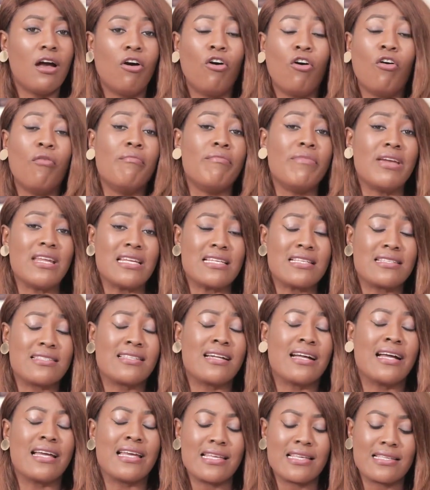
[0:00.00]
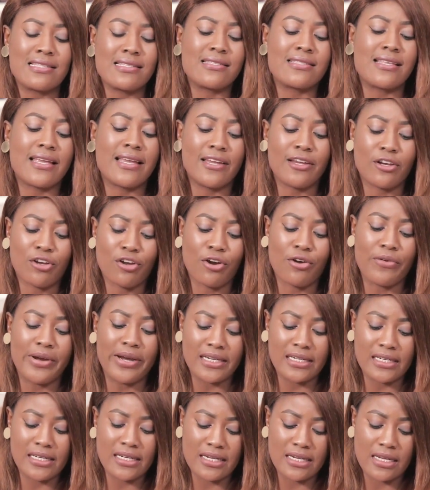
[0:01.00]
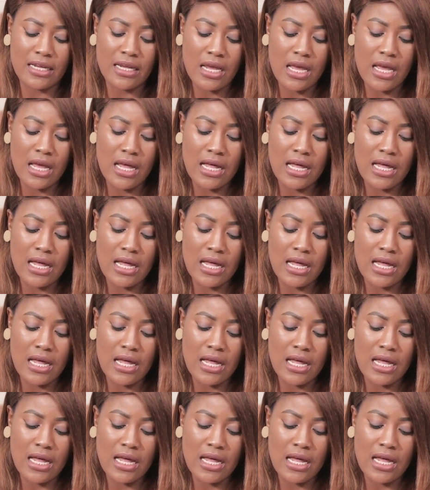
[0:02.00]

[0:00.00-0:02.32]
or Minister is saying currently.